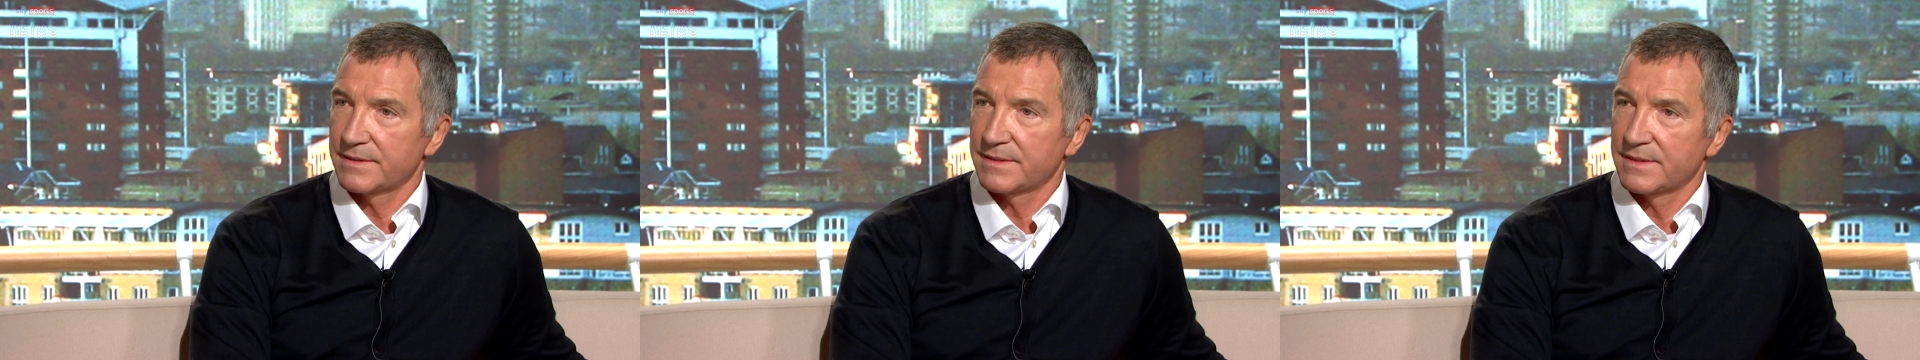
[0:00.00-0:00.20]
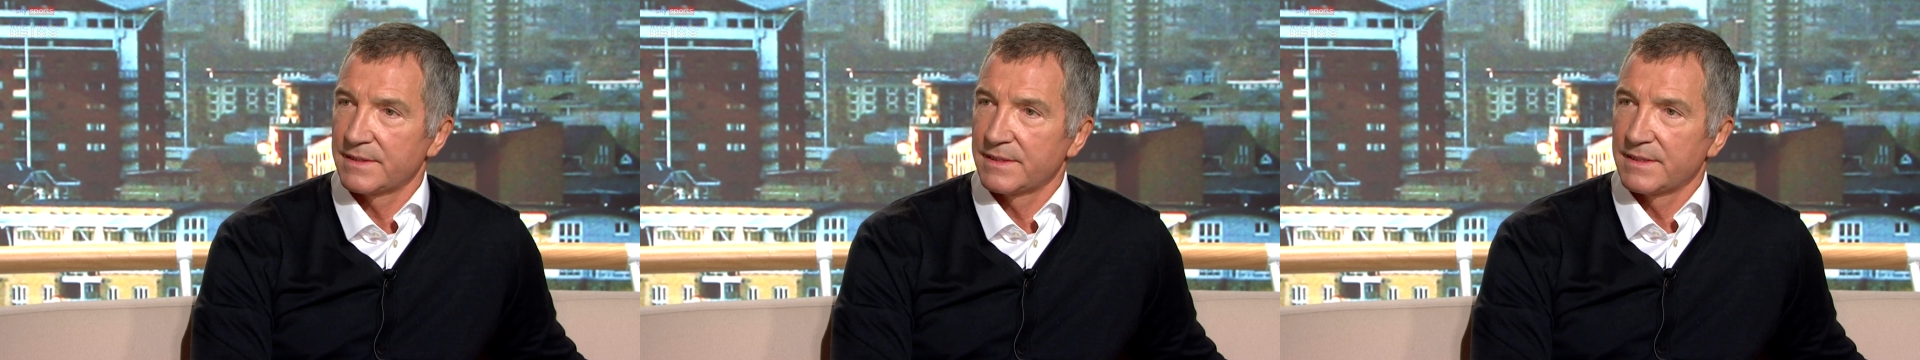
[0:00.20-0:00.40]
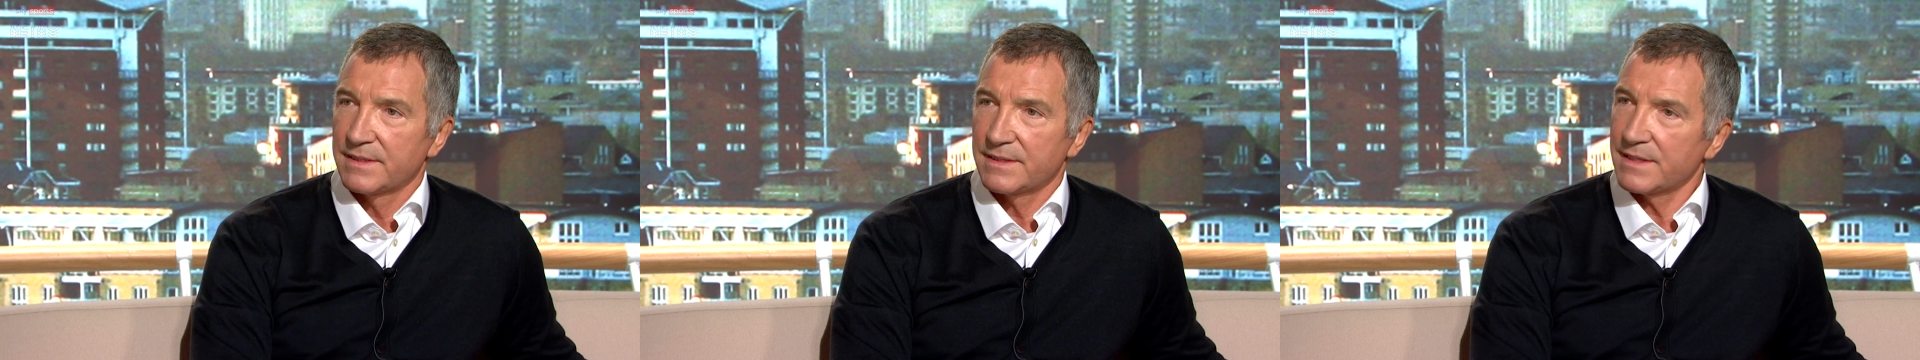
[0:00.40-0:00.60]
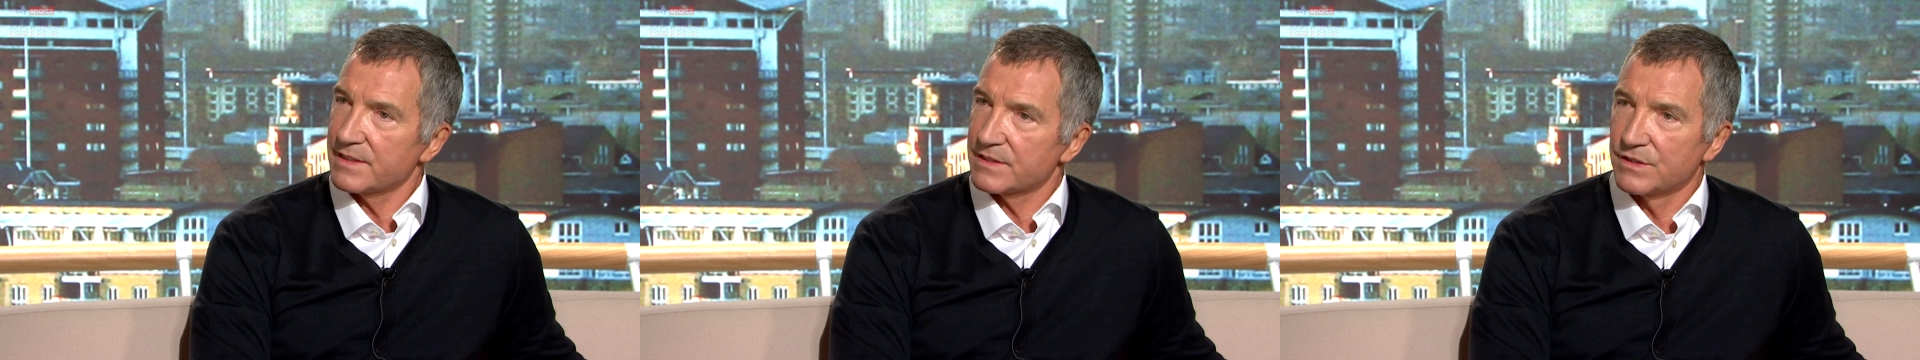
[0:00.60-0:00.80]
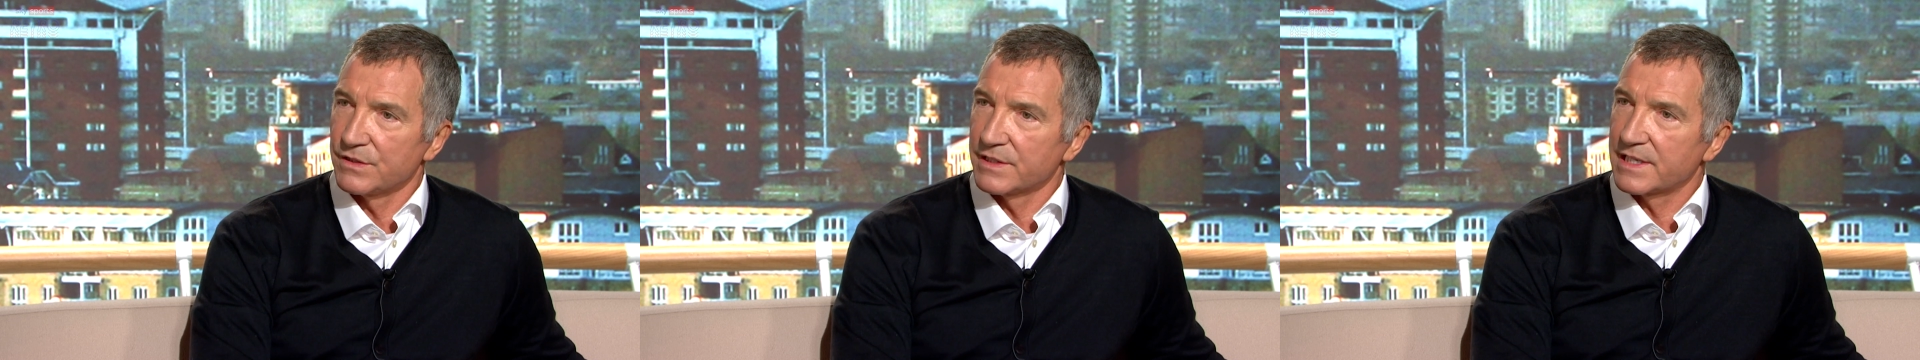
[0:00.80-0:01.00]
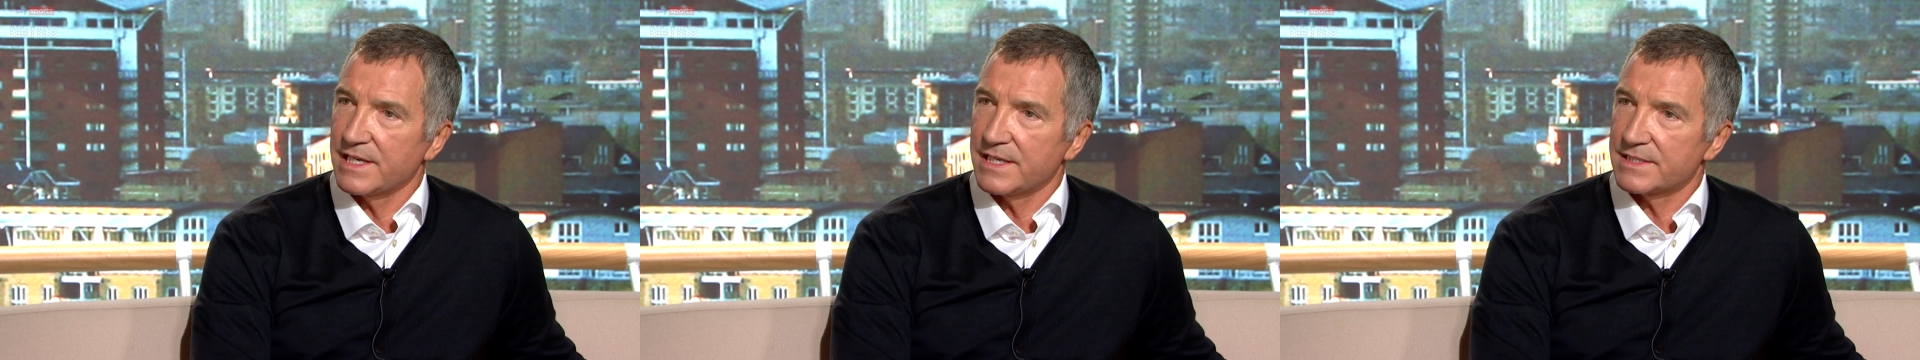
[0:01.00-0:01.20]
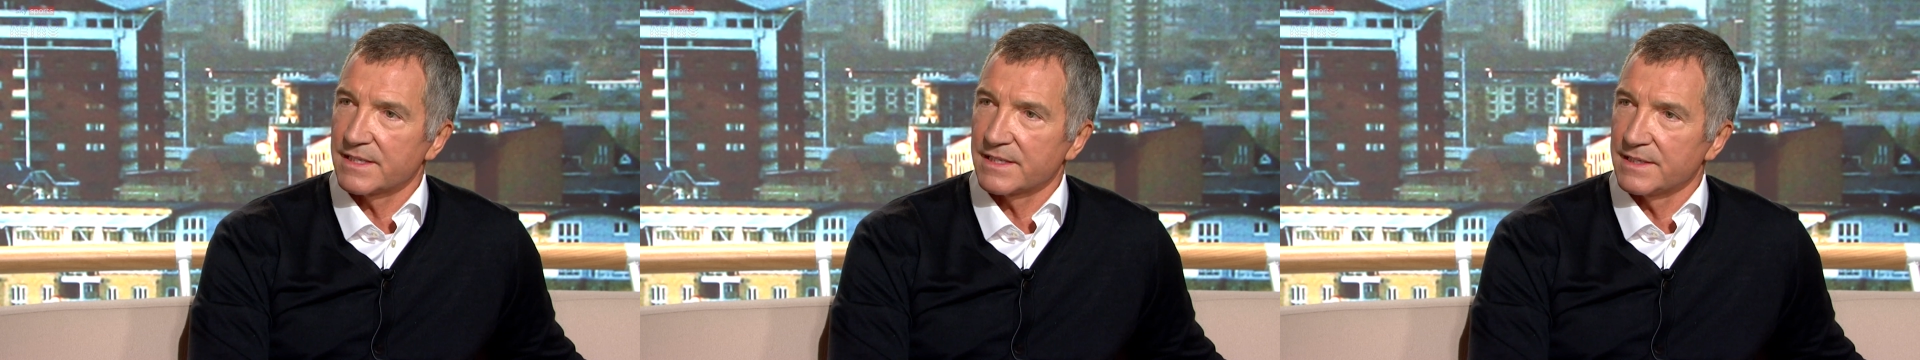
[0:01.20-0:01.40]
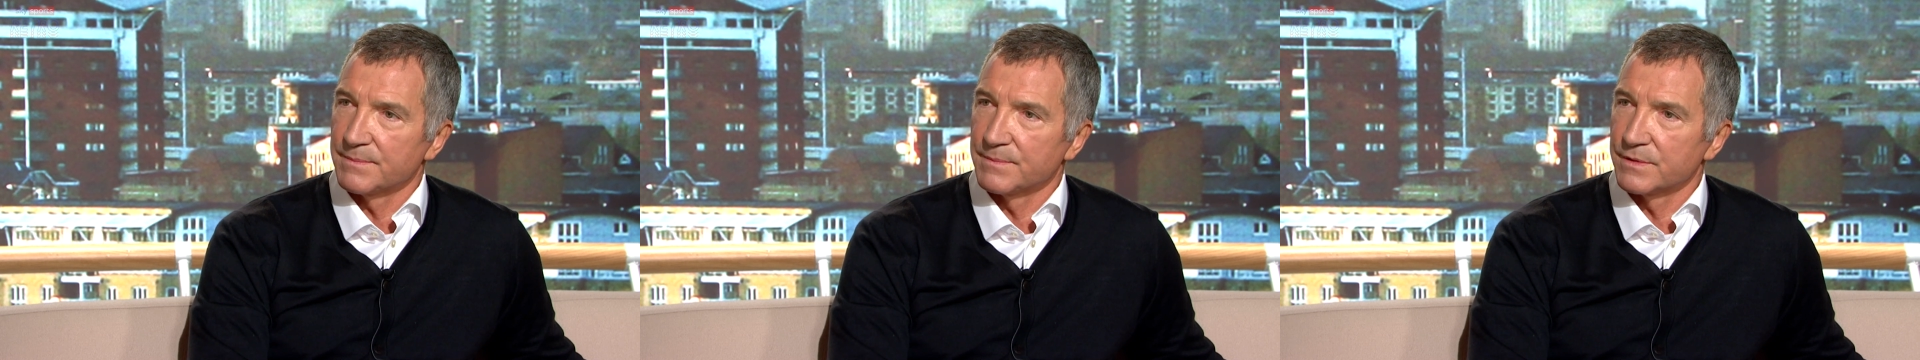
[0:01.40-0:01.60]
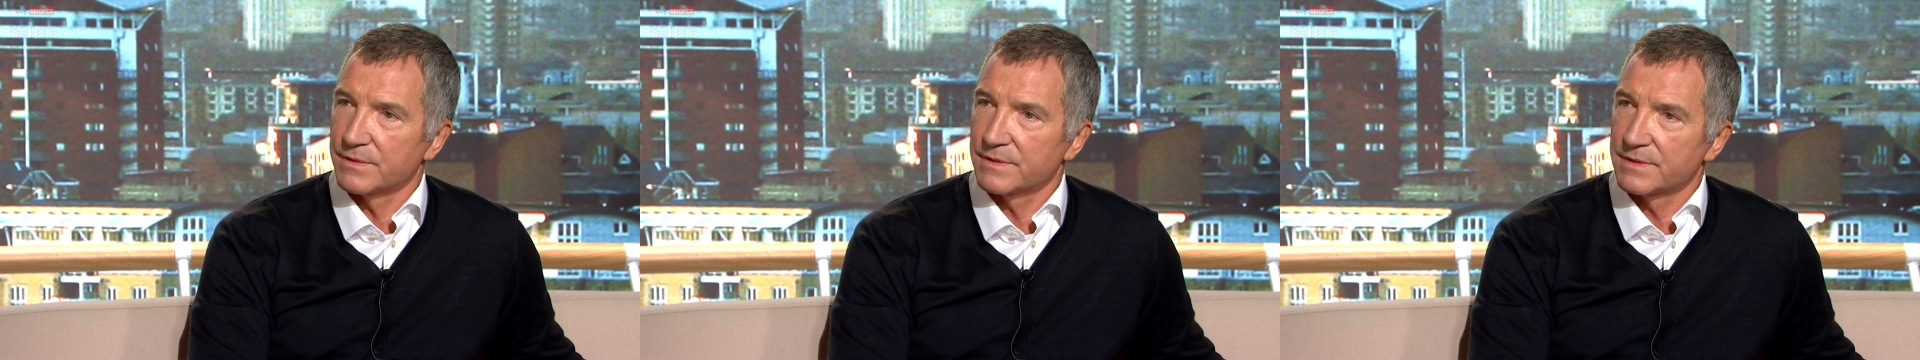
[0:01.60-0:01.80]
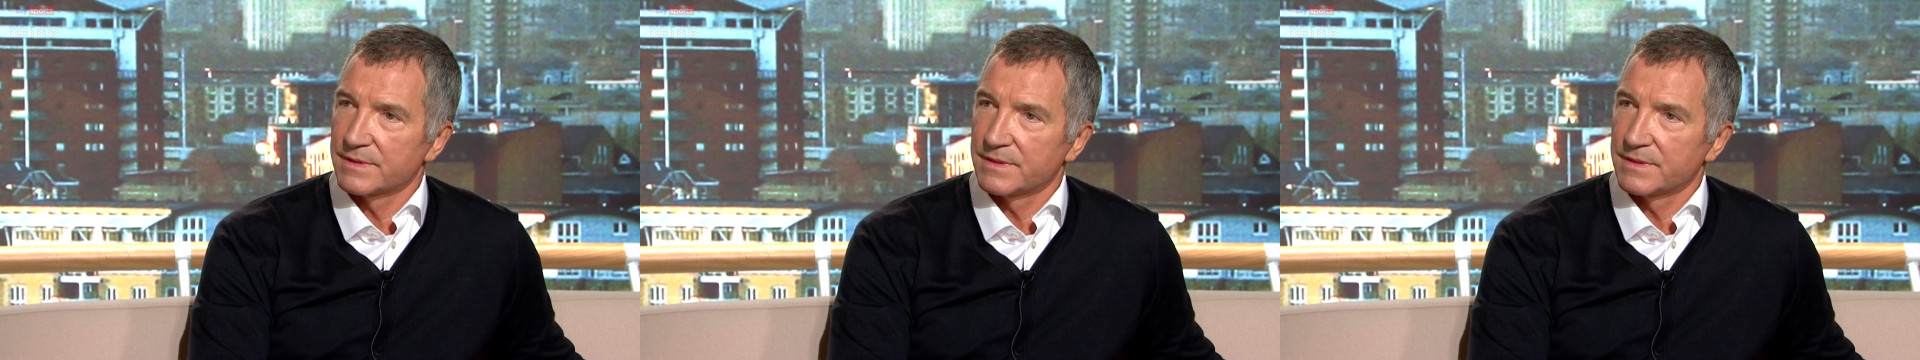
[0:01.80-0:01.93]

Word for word: Mm. That's not the case anymore.